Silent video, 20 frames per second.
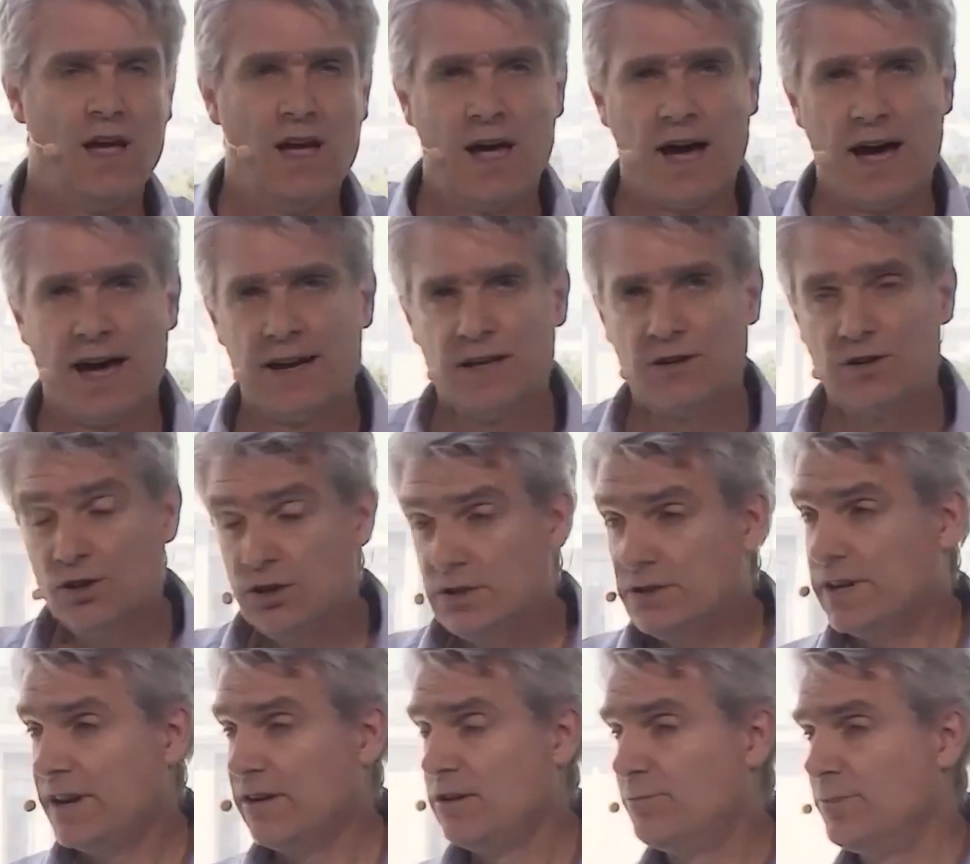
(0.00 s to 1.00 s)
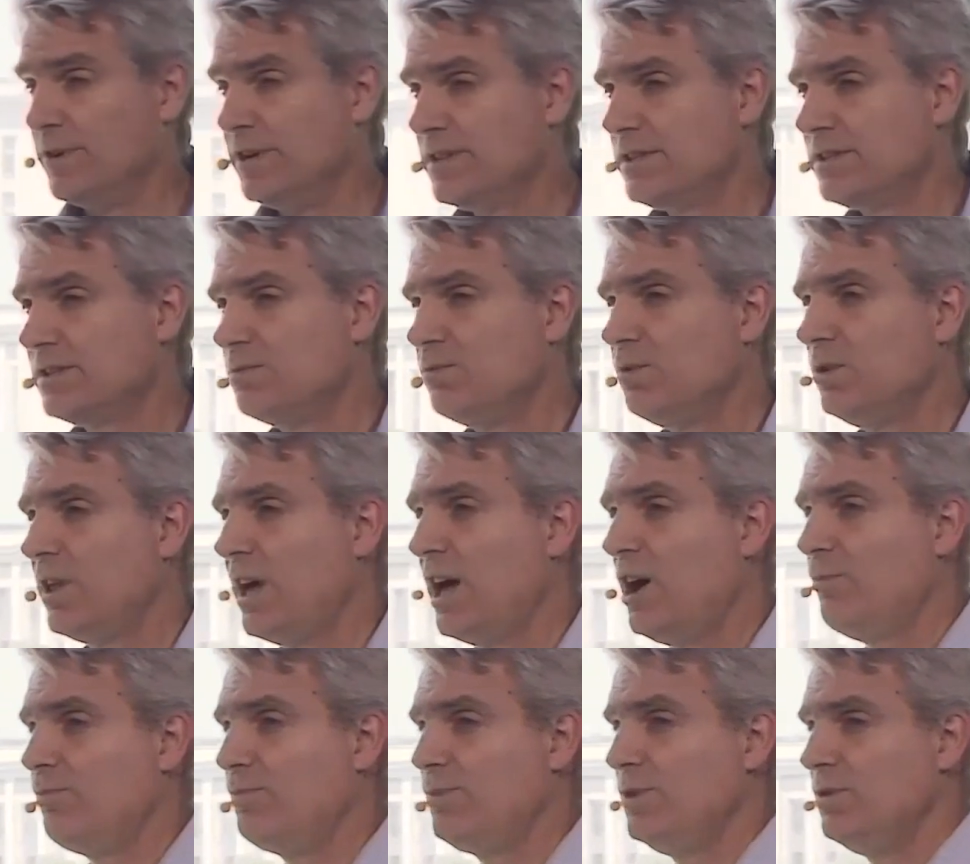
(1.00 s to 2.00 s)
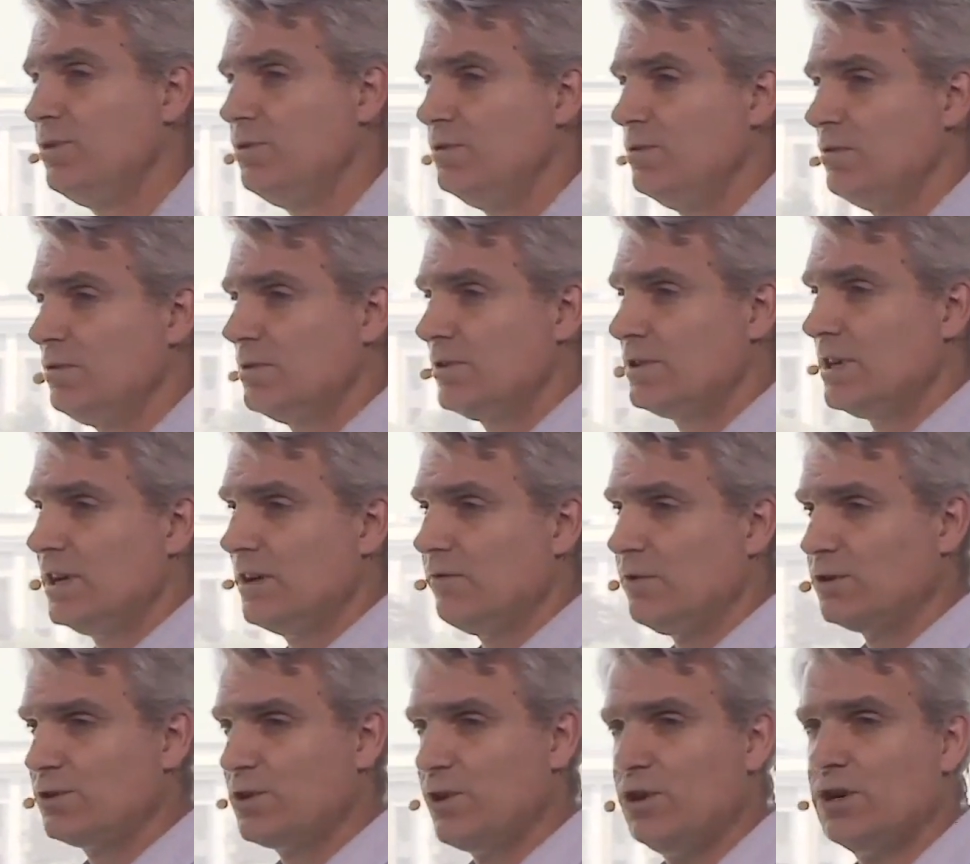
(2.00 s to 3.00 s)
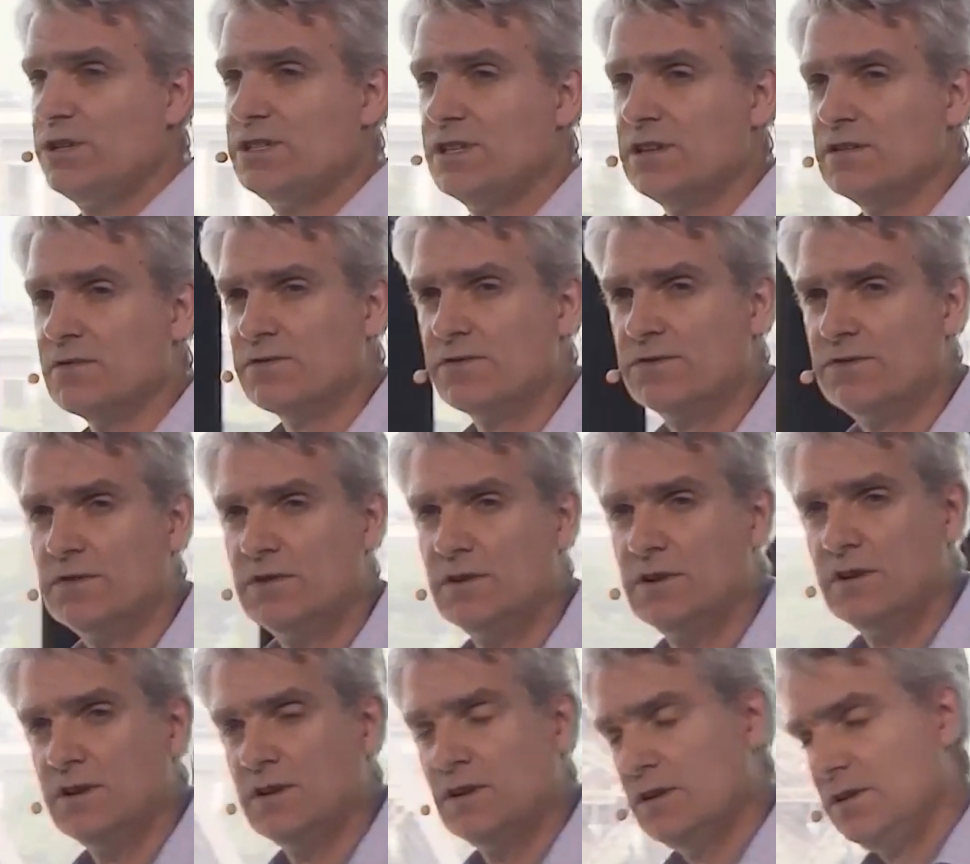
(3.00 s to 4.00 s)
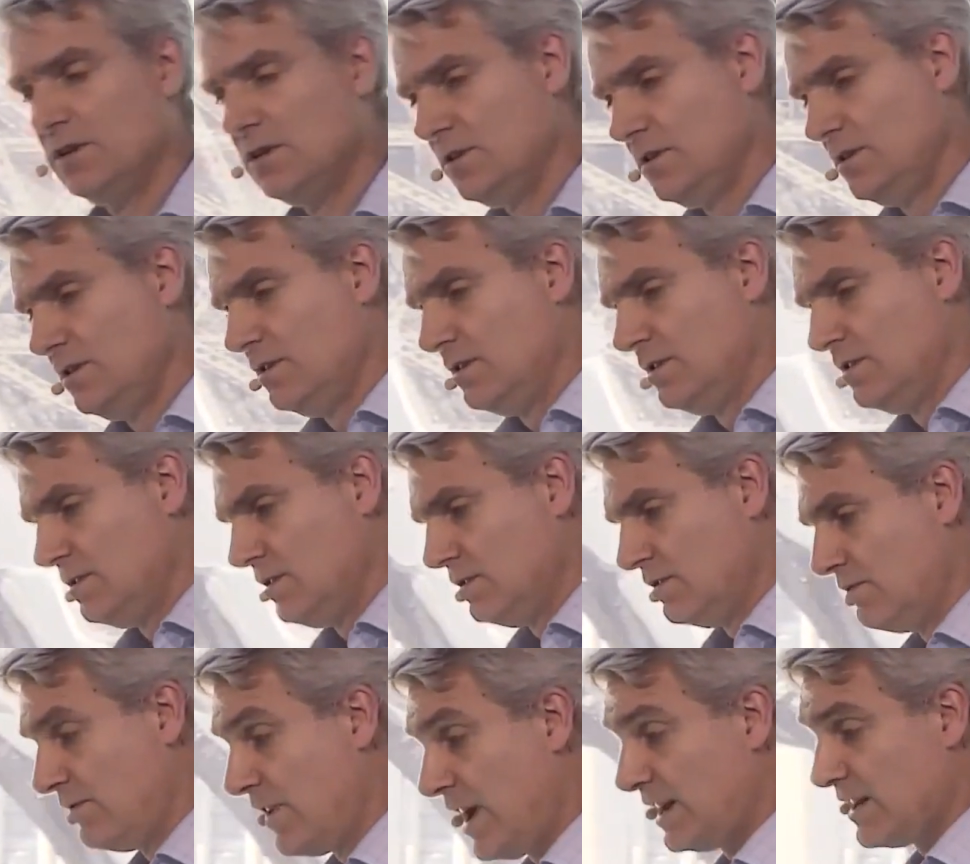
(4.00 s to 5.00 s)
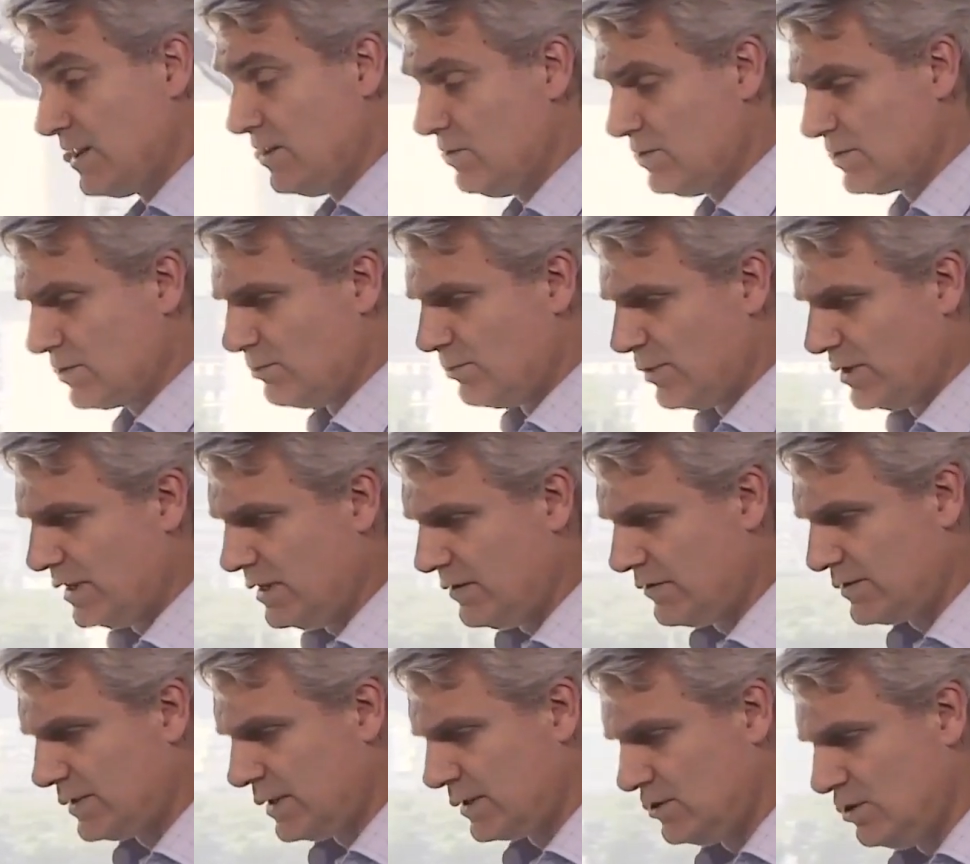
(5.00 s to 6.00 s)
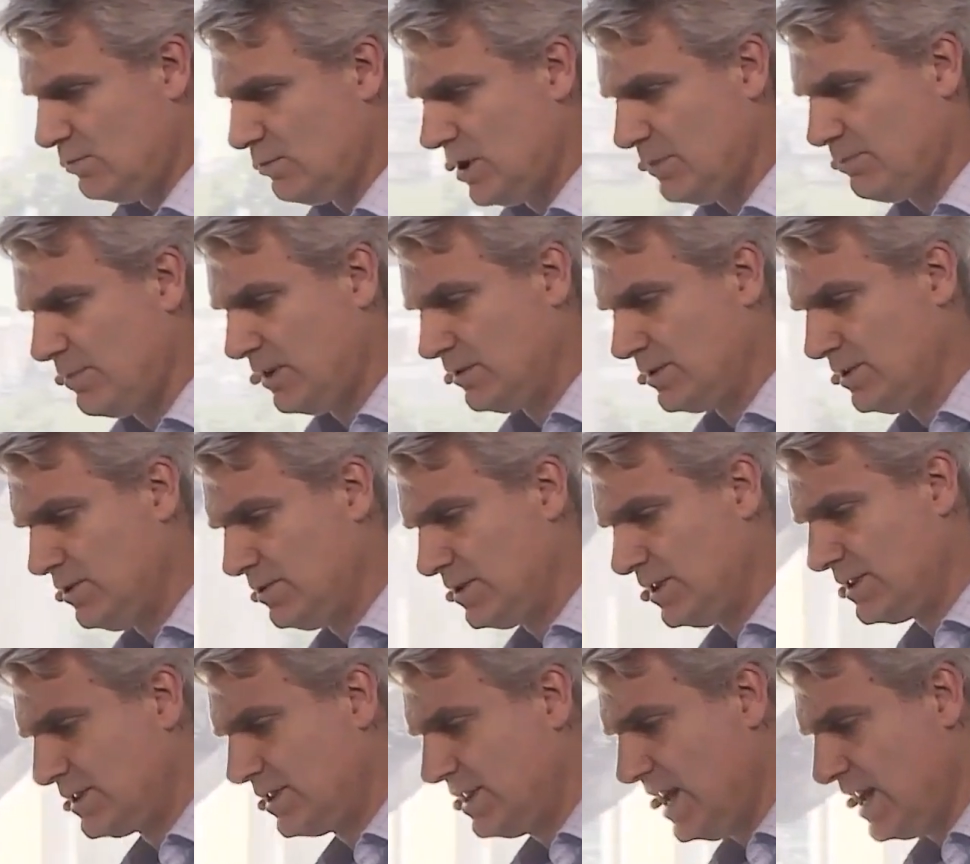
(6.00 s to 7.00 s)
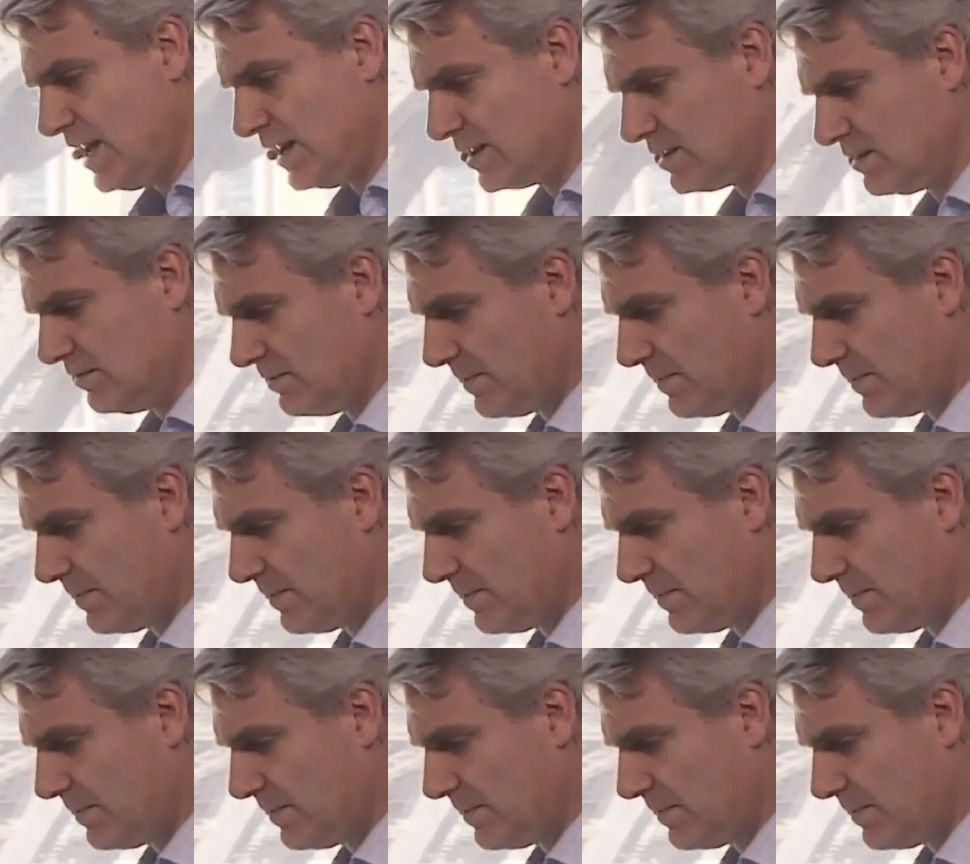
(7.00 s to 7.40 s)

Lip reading: And a good therapist will help you think of alternative values or beliefs that you might be able to use instead.